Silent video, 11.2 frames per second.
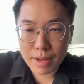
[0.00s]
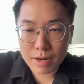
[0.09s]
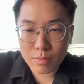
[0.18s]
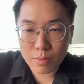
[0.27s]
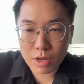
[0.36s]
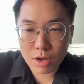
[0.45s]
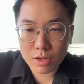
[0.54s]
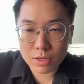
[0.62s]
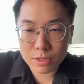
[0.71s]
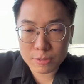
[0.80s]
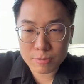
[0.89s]
But we
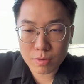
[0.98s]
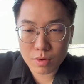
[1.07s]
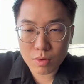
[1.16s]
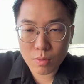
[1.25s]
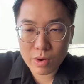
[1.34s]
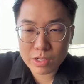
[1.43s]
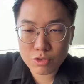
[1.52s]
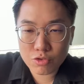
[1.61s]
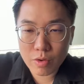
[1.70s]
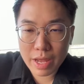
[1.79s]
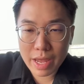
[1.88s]
got one
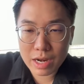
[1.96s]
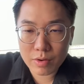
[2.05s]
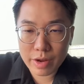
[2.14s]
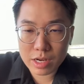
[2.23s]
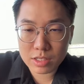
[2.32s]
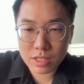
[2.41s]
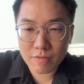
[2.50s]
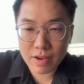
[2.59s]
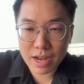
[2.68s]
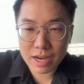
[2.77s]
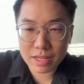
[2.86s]
strong candle
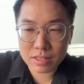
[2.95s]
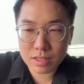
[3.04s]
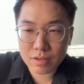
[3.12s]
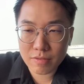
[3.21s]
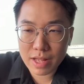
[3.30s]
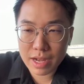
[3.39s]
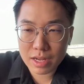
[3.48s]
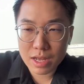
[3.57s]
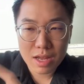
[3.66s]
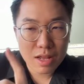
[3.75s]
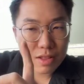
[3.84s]
actually violated the
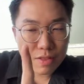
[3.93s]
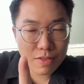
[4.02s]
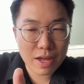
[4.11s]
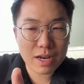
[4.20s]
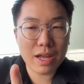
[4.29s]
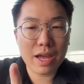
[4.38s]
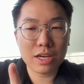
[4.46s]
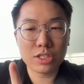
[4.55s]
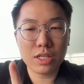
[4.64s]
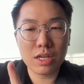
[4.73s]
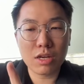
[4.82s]
flag. That
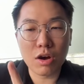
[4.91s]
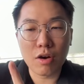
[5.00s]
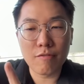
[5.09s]
actually